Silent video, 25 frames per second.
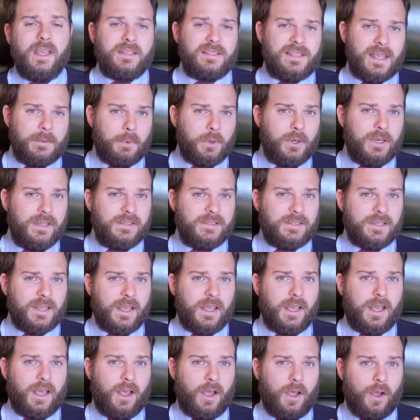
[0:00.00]

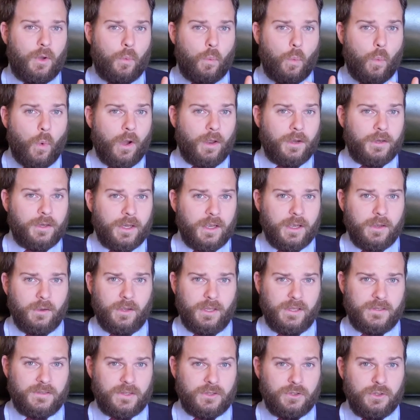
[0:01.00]
Tabilosa 1
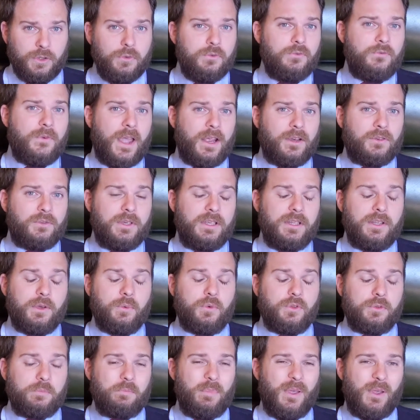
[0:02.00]
is a new factory that
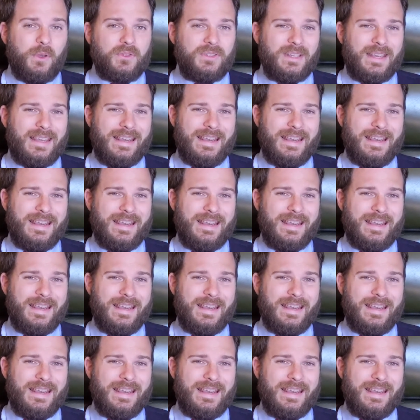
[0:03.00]
was built